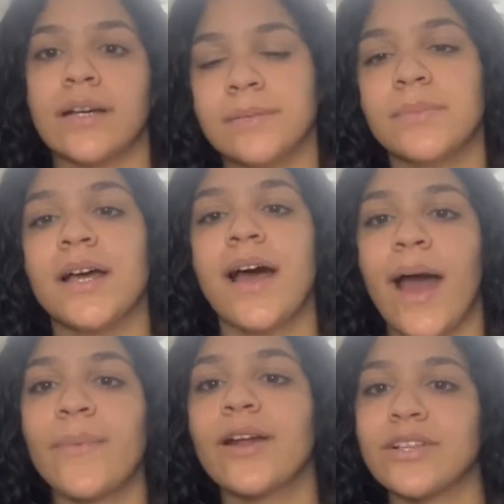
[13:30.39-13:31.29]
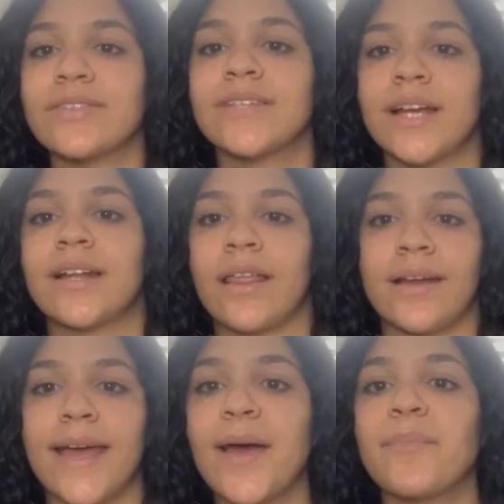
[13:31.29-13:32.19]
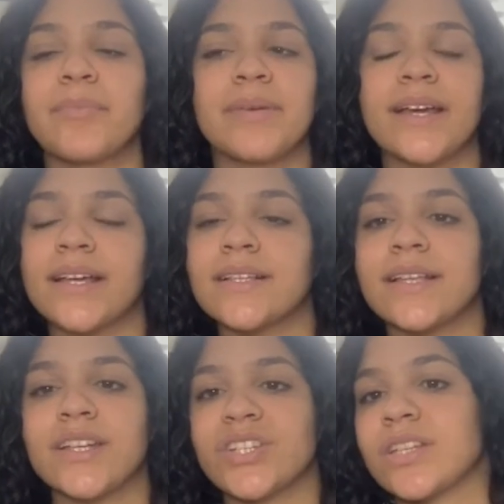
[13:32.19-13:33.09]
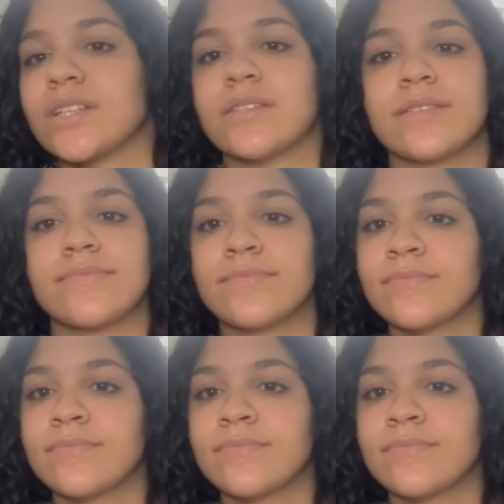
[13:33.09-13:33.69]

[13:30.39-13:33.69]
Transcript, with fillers: Um, I would also take another nap because that's just